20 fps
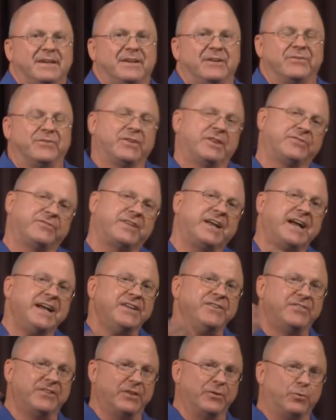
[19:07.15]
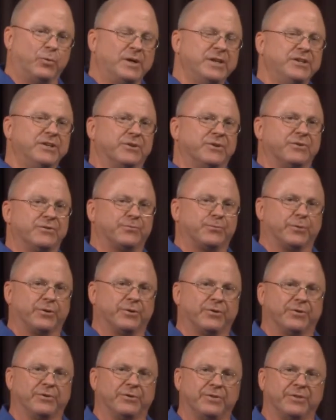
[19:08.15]
So the signs and the wonders
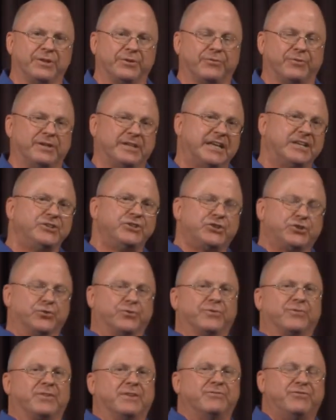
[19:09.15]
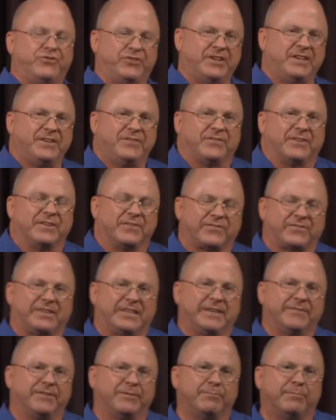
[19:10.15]
were the credentials of Jesus
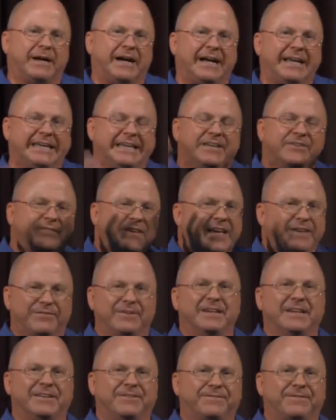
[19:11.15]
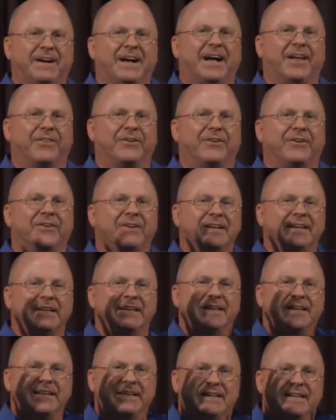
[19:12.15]
given by His Heavenly Father
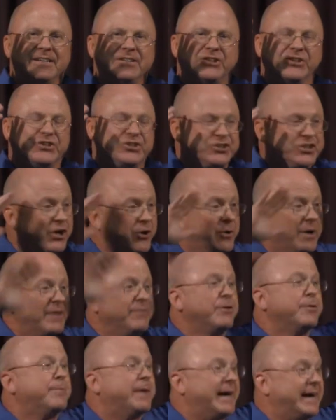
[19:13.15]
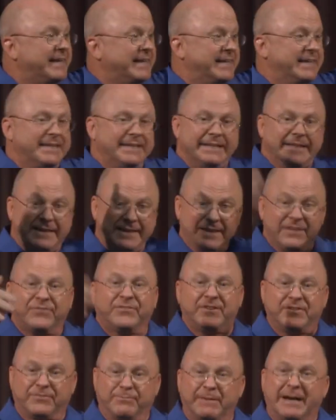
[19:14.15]
to show everybody,
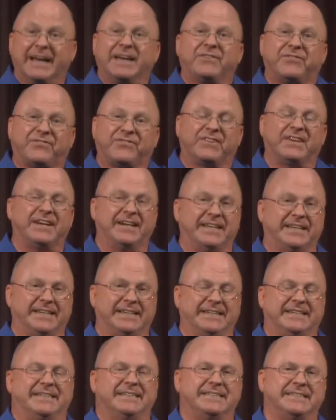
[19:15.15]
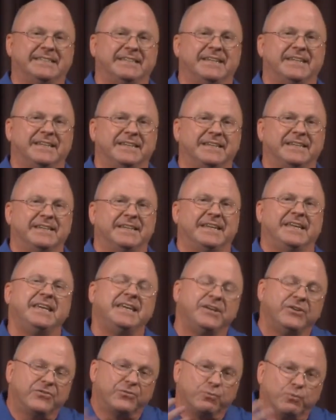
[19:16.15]
this is my Son.
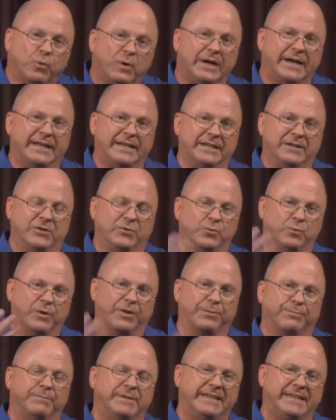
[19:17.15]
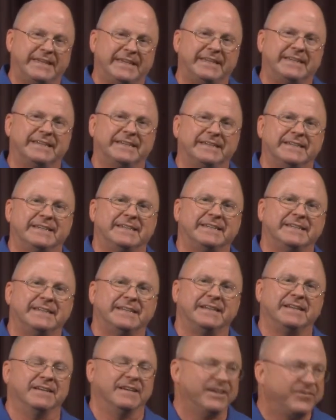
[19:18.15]
He is one with me.
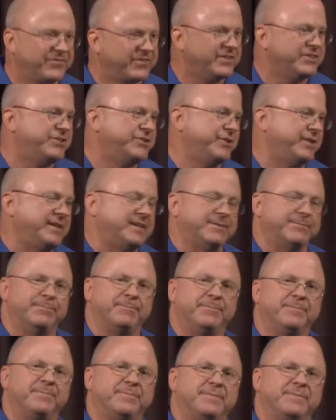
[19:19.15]
Listen to Him.